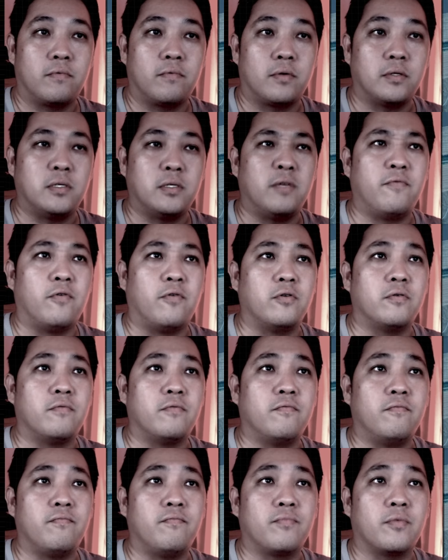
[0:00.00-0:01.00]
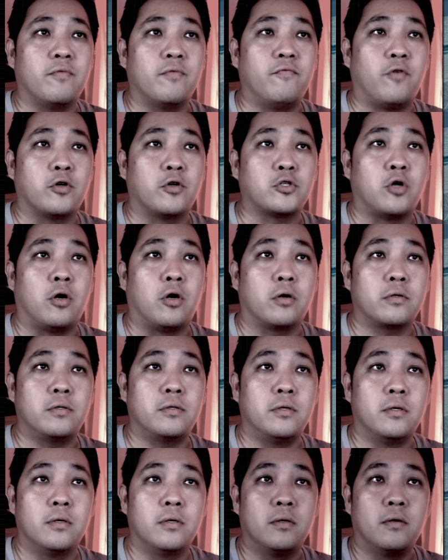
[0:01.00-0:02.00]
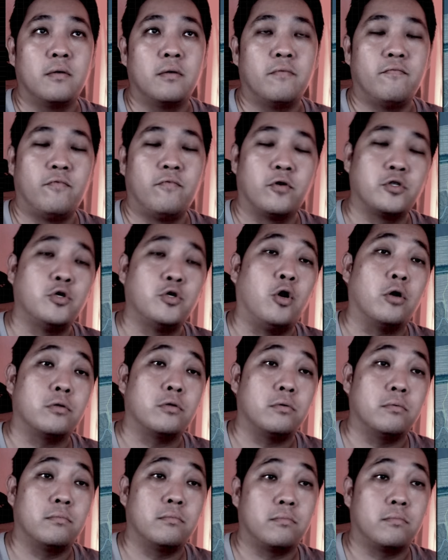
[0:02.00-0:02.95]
Is it Voskhod? Voskhod.